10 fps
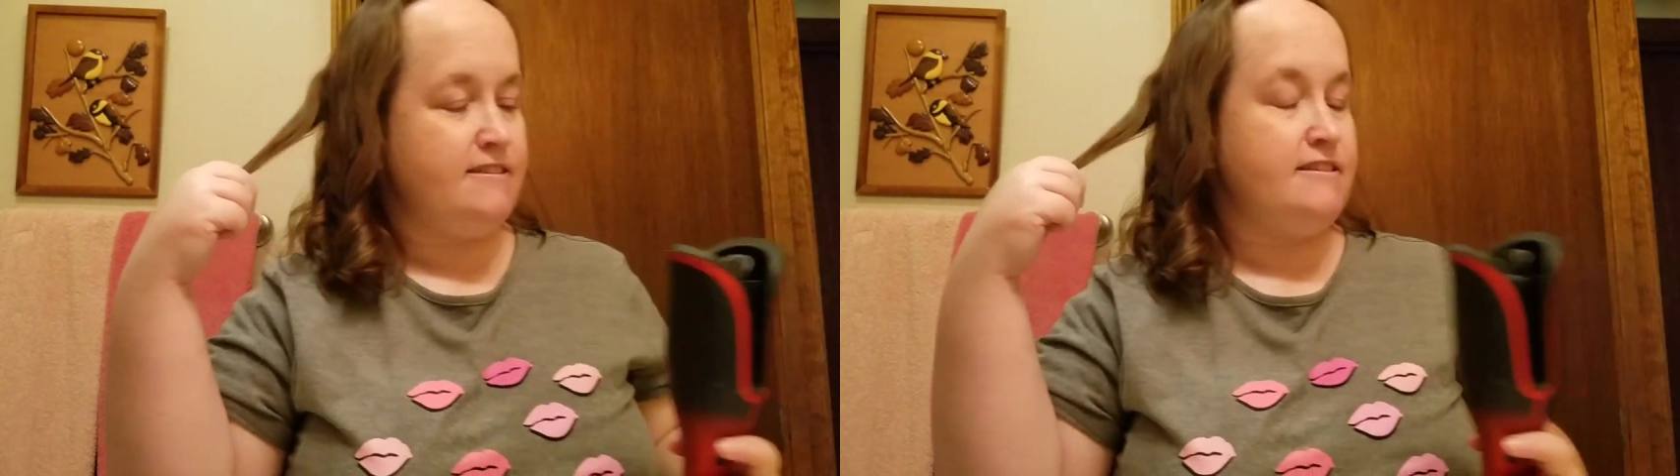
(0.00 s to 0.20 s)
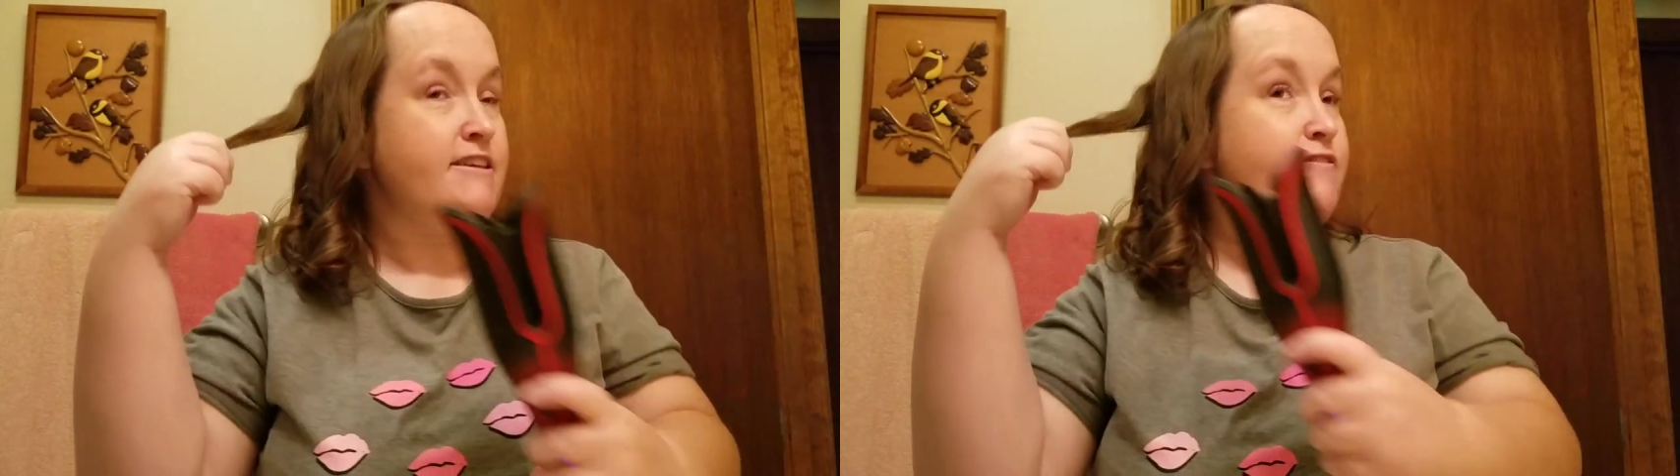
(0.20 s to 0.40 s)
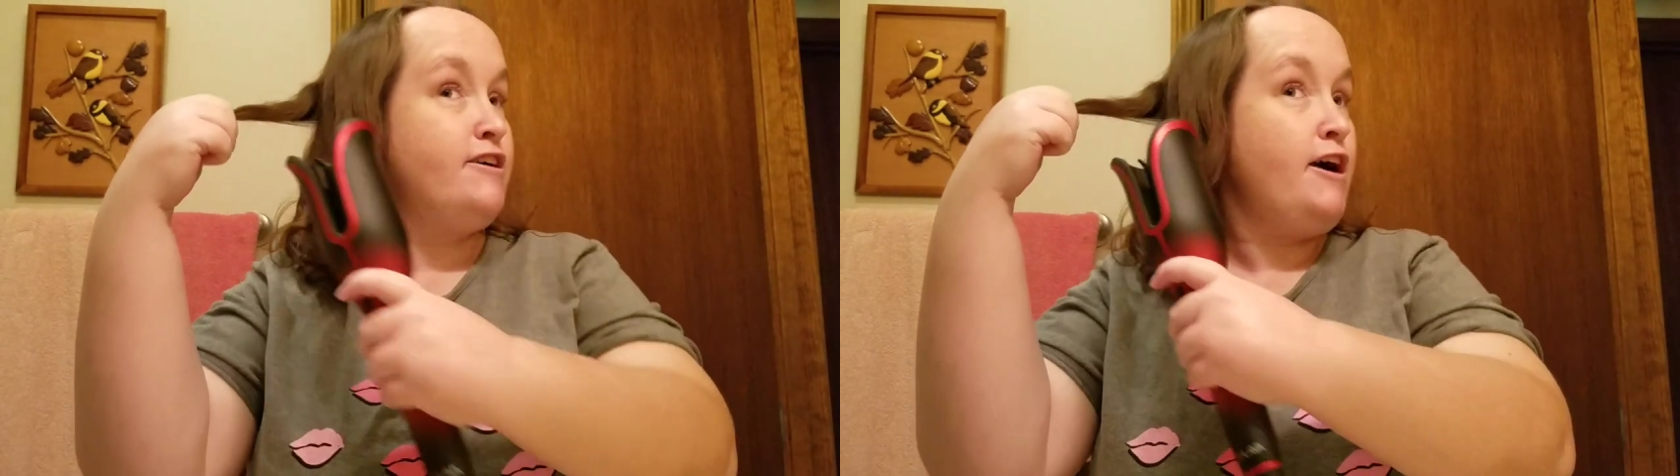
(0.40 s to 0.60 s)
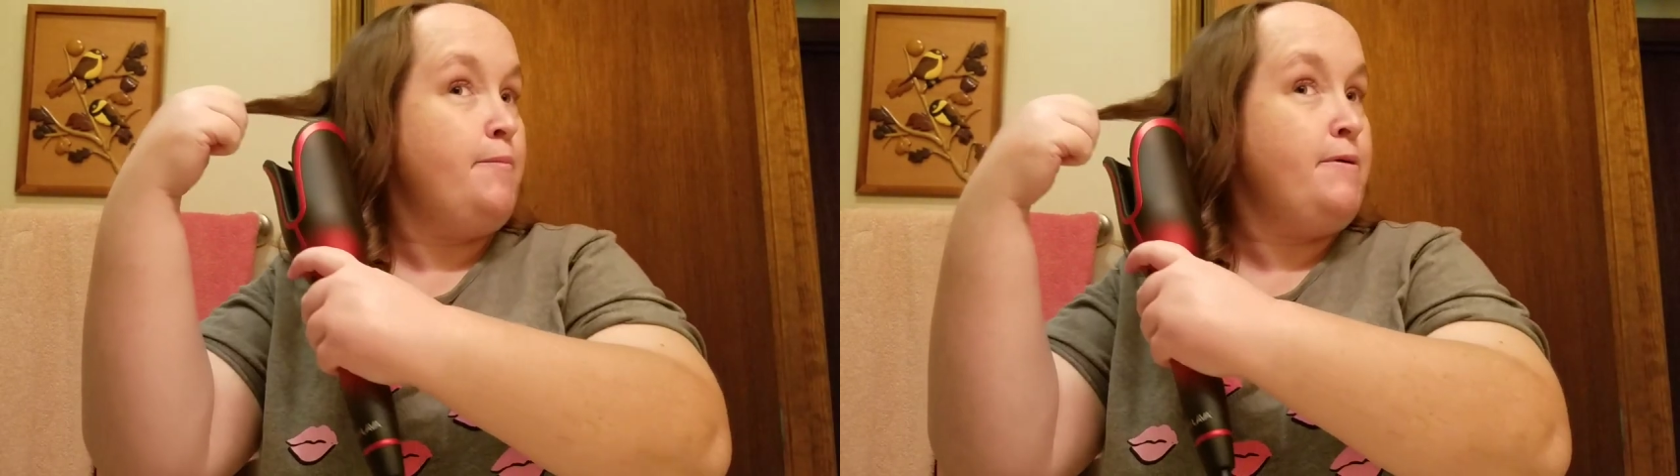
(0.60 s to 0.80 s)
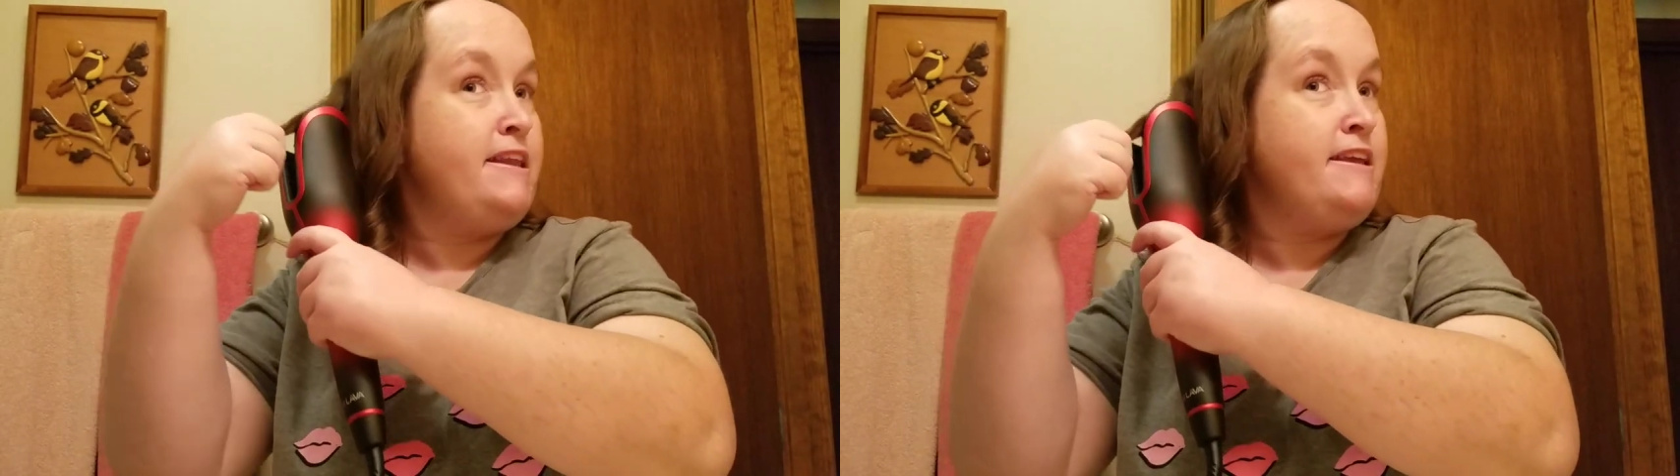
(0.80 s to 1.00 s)
Leave a
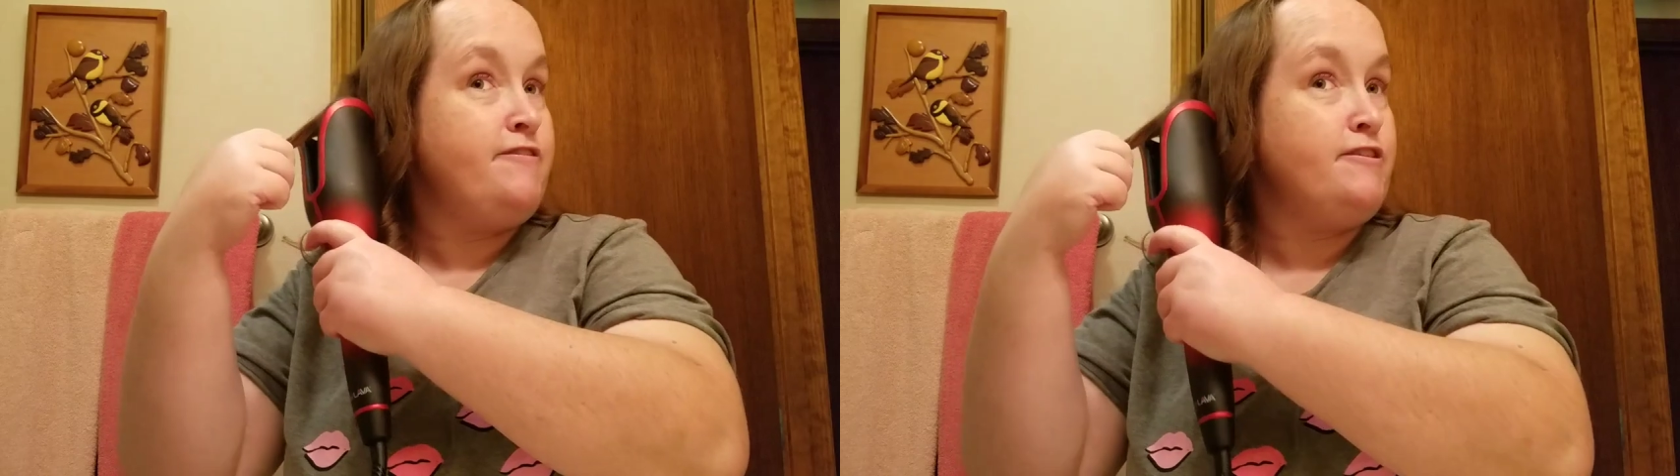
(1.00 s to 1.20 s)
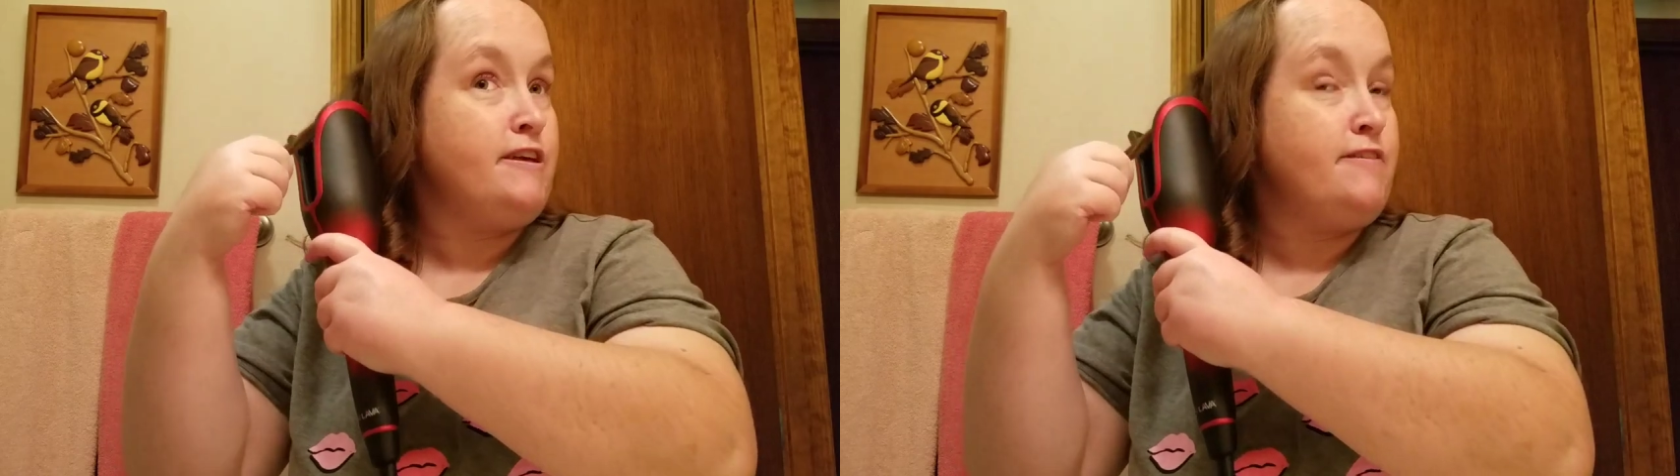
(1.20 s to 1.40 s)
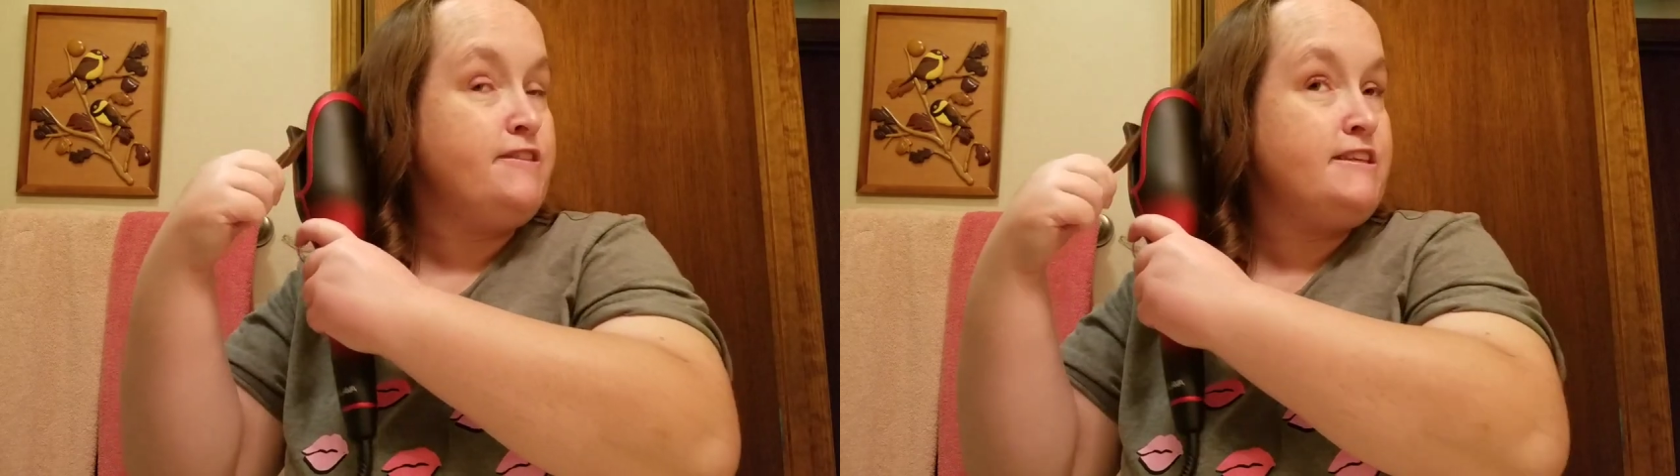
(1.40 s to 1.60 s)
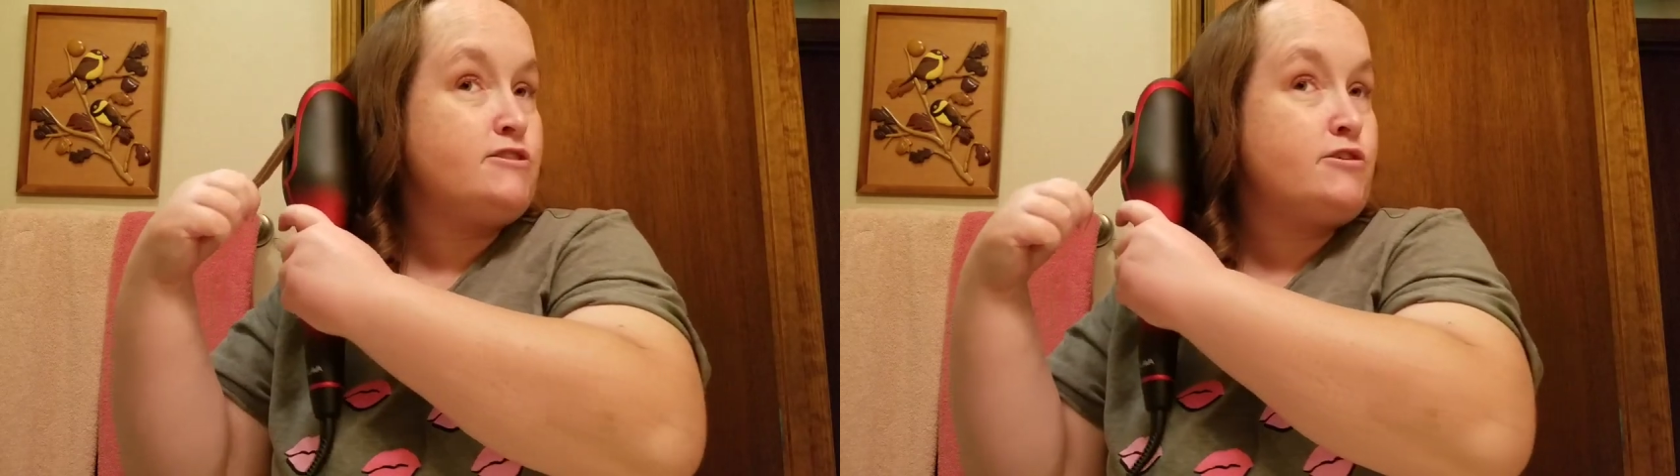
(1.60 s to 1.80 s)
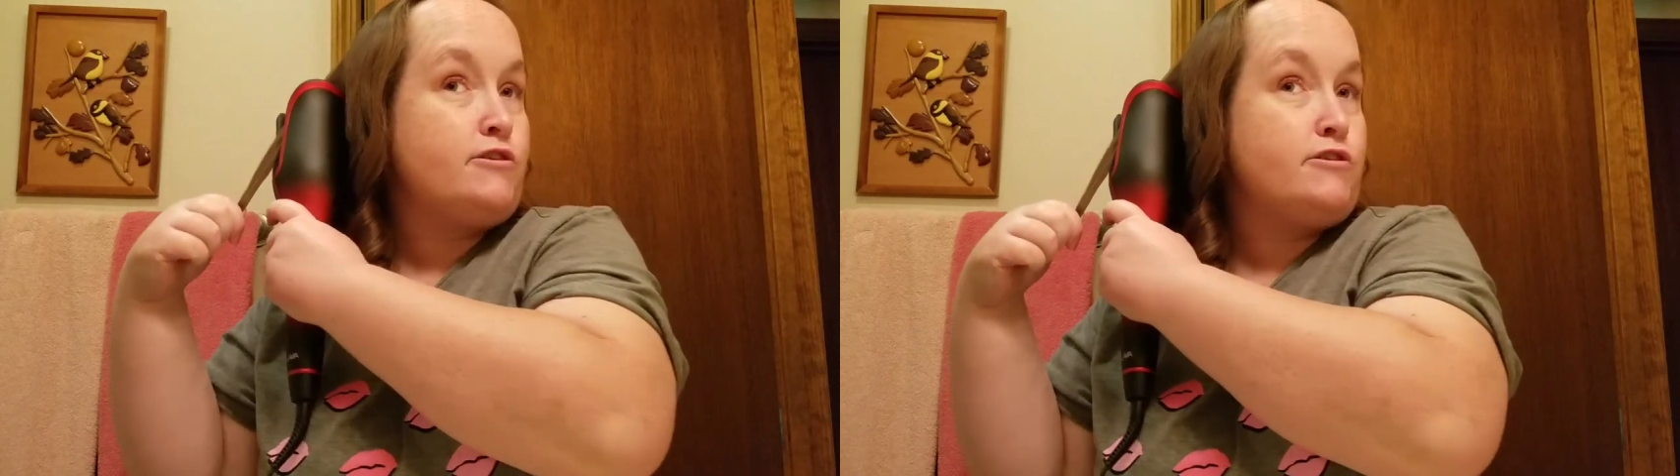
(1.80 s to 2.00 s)
comment if you're loving these
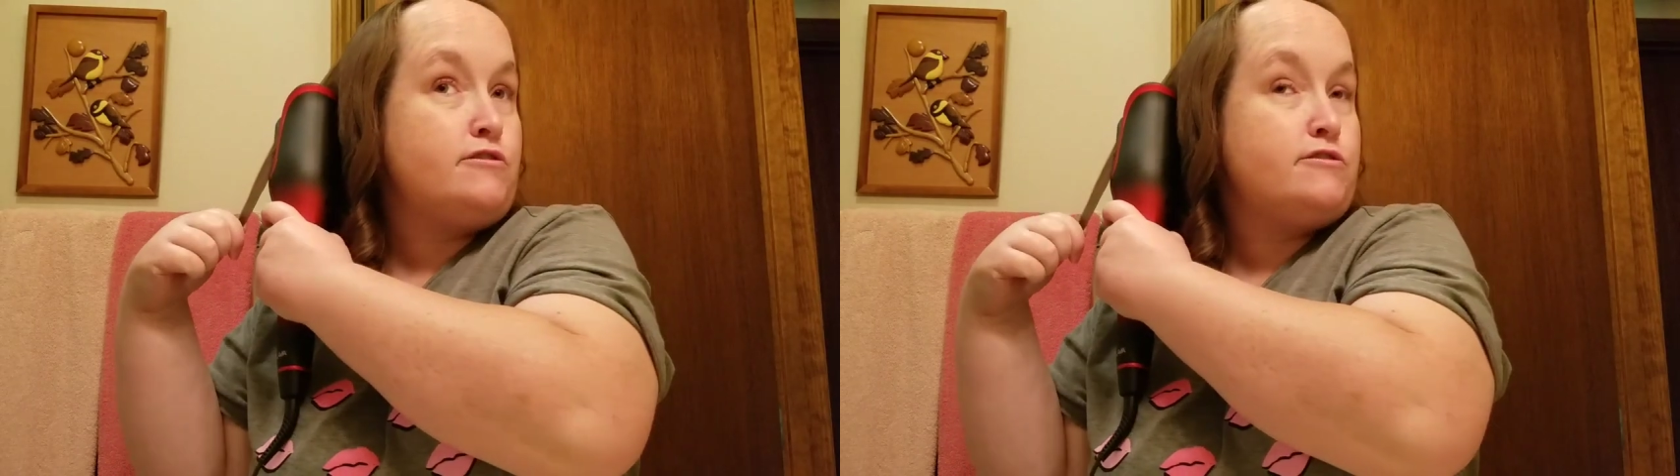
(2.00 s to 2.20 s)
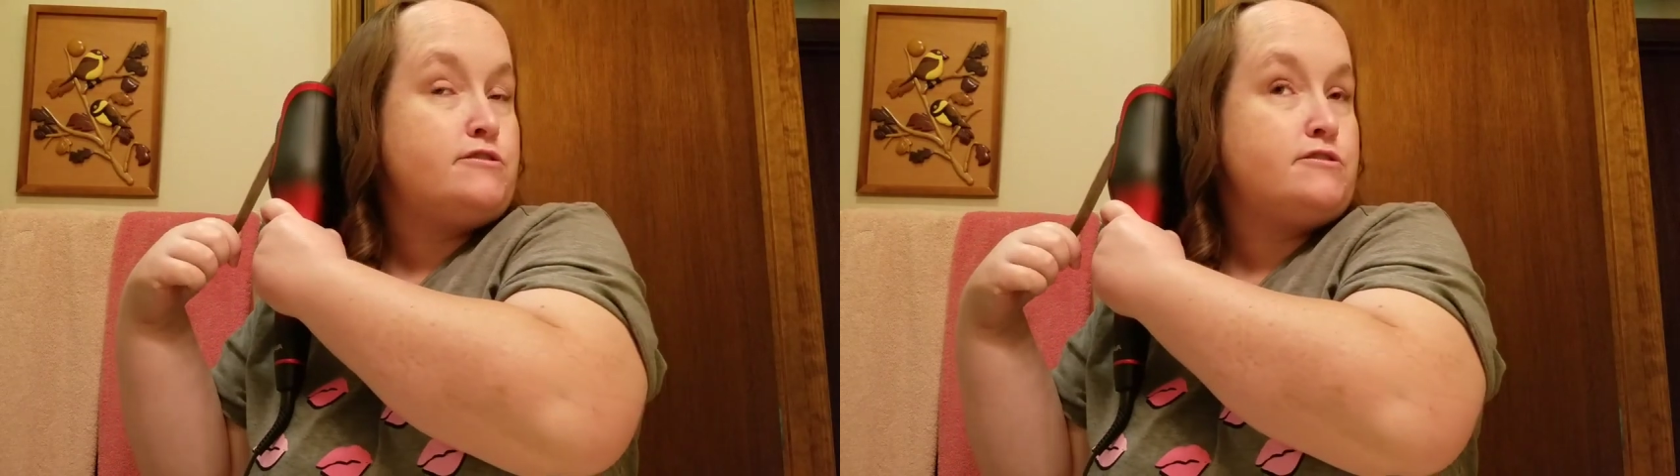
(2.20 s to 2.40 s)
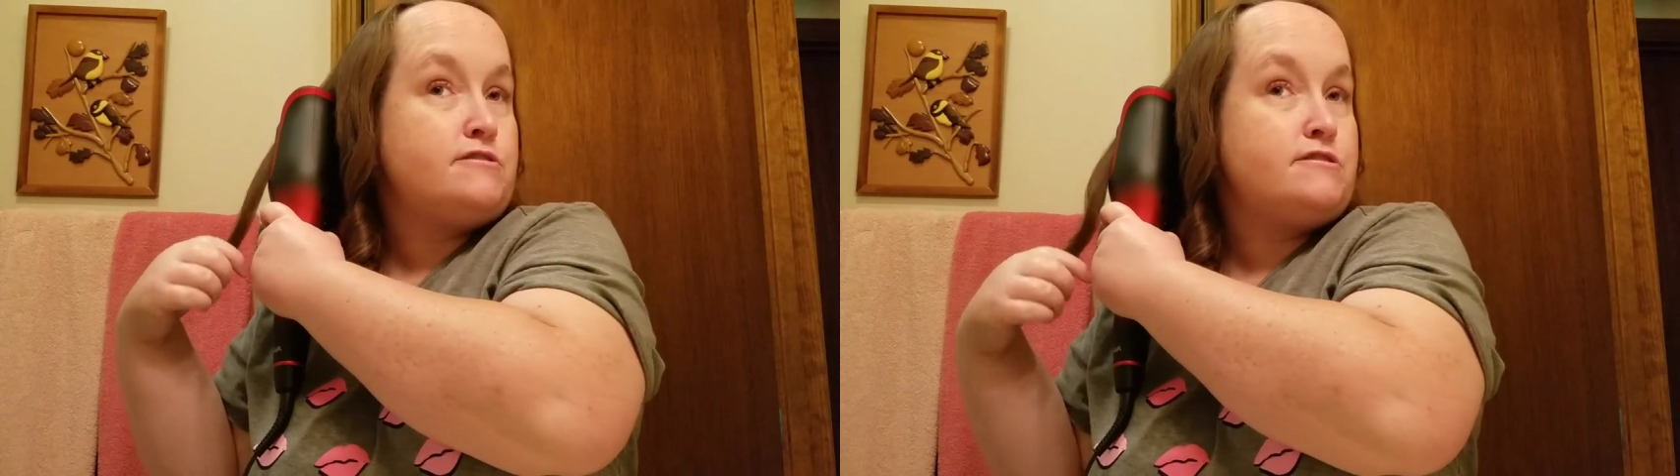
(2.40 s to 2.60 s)
curls.